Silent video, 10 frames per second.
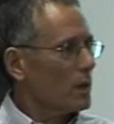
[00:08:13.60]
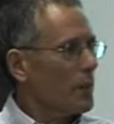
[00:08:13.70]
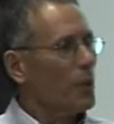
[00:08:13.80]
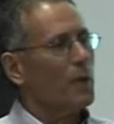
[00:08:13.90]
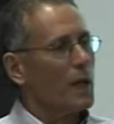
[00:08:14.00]

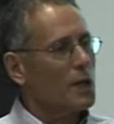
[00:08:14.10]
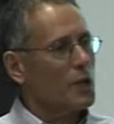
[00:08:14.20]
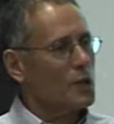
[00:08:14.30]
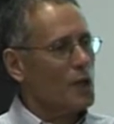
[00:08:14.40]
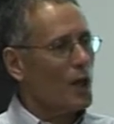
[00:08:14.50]

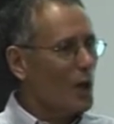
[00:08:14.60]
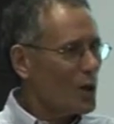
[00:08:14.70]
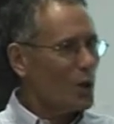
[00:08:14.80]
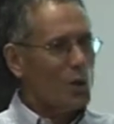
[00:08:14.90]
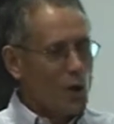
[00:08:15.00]
population as a
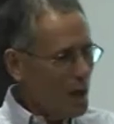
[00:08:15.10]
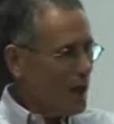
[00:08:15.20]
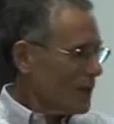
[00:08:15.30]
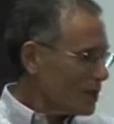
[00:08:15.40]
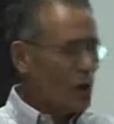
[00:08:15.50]
whole
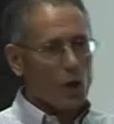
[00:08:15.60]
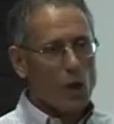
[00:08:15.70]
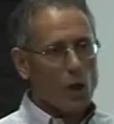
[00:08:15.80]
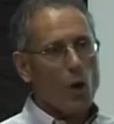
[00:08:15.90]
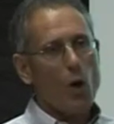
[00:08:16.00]
has gone
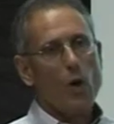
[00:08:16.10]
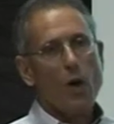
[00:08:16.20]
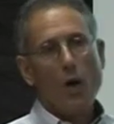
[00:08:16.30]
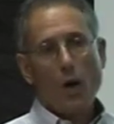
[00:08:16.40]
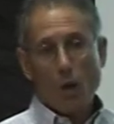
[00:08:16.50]
along
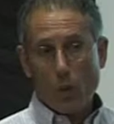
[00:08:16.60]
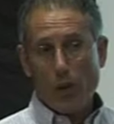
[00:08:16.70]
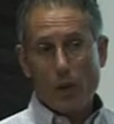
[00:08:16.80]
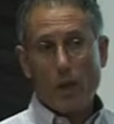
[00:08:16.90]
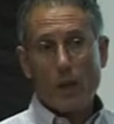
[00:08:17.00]

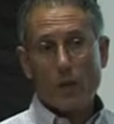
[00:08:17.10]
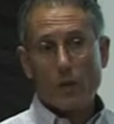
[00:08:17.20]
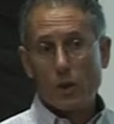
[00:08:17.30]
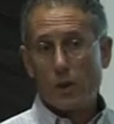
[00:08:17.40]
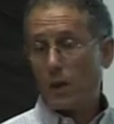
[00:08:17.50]
with the
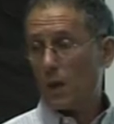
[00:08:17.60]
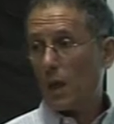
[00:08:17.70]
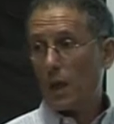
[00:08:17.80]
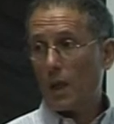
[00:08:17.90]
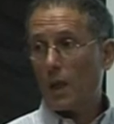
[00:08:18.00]
increase
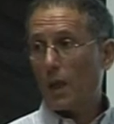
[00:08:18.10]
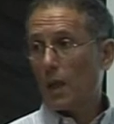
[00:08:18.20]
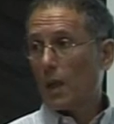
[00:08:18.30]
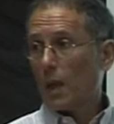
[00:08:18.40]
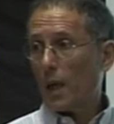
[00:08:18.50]
in
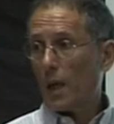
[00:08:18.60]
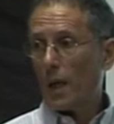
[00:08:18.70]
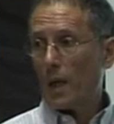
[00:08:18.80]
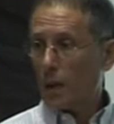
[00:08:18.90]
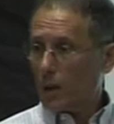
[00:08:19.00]

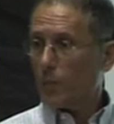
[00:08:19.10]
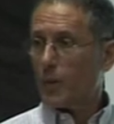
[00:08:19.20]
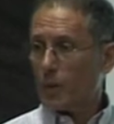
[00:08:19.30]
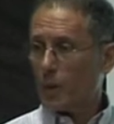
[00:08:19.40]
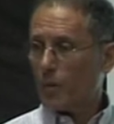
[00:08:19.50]

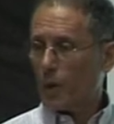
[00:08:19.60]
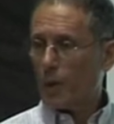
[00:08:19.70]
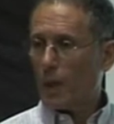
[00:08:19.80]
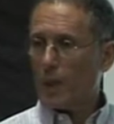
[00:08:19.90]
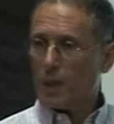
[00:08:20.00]
prison
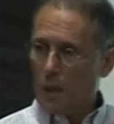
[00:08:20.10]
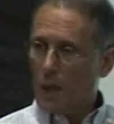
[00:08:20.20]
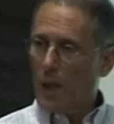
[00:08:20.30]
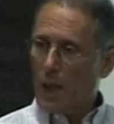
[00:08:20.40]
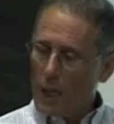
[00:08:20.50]
population?
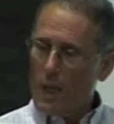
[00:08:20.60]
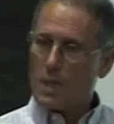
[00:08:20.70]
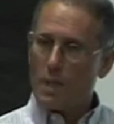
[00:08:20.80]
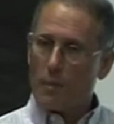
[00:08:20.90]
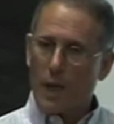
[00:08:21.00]
It
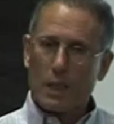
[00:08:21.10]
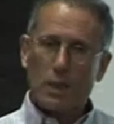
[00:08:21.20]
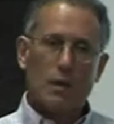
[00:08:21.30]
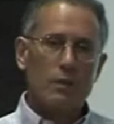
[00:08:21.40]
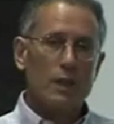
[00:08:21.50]
is a
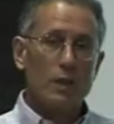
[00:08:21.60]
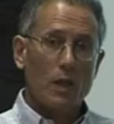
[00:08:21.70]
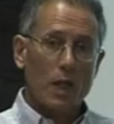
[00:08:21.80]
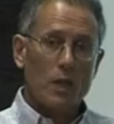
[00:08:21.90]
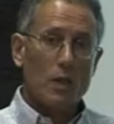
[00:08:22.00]
matter of
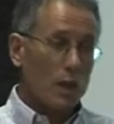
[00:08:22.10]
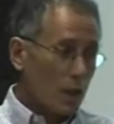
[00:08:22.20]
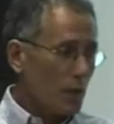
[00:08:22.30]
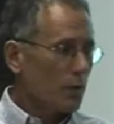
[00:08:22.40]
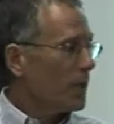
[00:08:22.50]
education
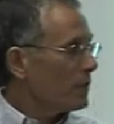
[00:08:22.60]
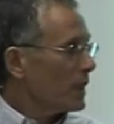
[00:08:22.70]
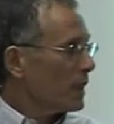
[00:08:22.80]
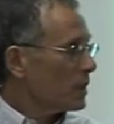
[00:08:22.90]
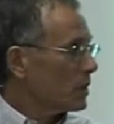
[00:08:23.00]
and of
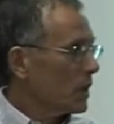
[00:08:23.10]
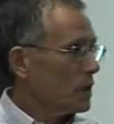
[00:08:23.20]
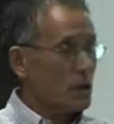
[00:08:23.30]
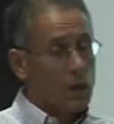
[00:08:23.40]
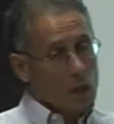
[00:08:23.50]
public
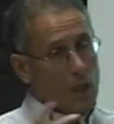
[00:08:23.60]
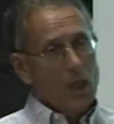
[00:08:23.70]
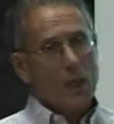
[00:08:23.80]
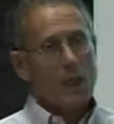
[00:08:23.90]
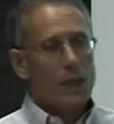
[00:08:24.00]
education.
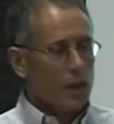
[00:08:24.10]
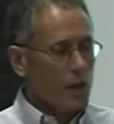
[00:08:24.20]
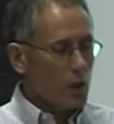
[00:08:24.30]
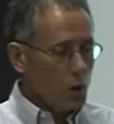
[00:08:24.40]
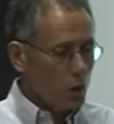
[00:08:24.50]
And I
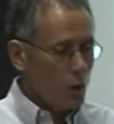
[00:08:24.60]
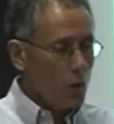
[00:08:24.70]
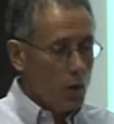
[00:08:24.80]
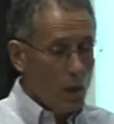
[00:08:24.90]
think you,